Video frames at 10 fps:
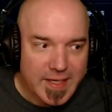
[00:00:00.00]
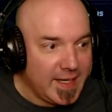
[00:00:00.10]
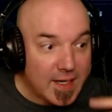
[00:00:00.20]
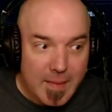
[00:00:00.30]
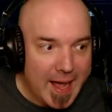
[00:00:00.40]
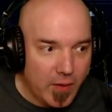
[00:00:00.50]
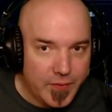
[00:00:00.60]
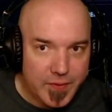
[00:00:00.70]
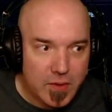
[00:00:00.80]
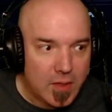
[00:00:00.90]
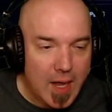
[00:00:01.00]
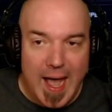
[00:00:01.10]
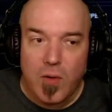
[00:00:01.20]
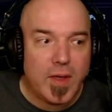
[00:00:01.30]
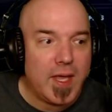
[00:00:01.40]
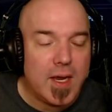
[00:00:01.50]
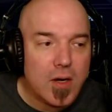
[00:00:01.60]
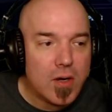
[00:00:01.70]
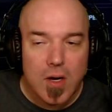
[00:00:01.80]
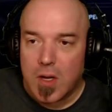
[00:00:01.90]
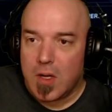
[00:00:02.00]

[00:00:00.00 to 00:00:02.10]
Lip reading: Get them out. I don't care.